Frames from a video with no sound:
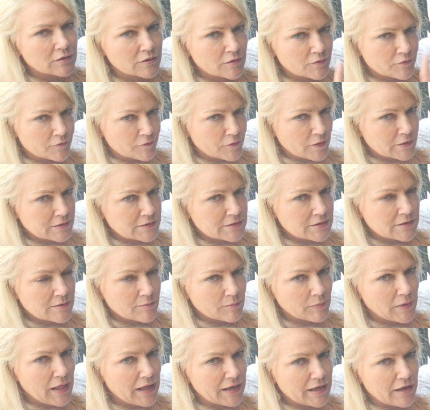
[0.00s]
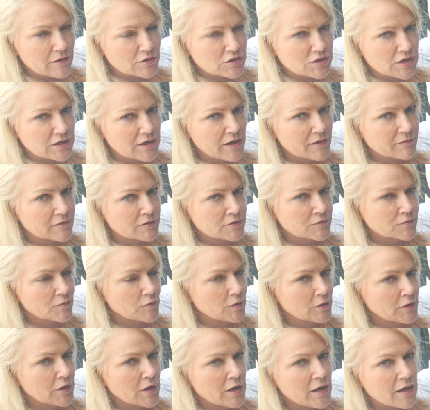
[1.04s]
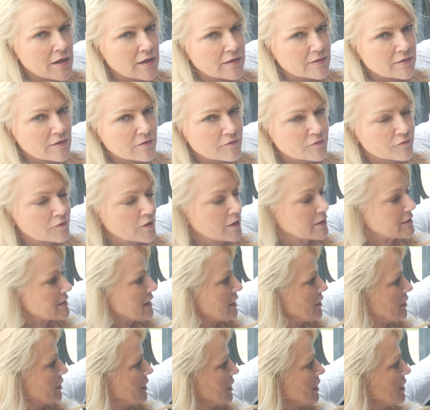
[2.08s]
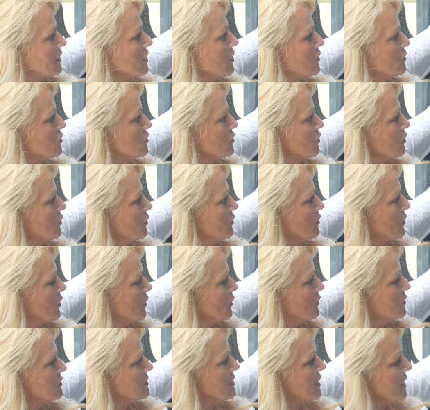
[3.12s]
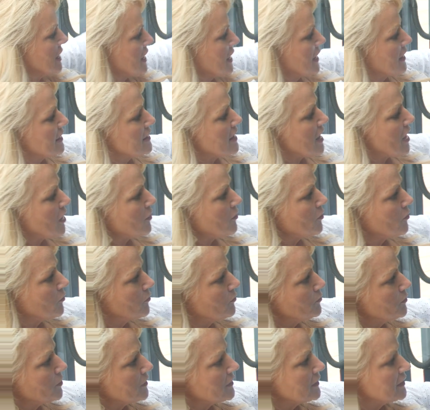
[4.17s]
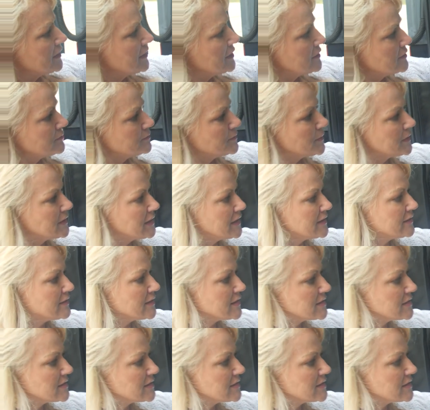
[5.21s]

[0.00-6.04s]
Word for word: the front, blackout shade covers for the front area, and I'll show you those. Now beneath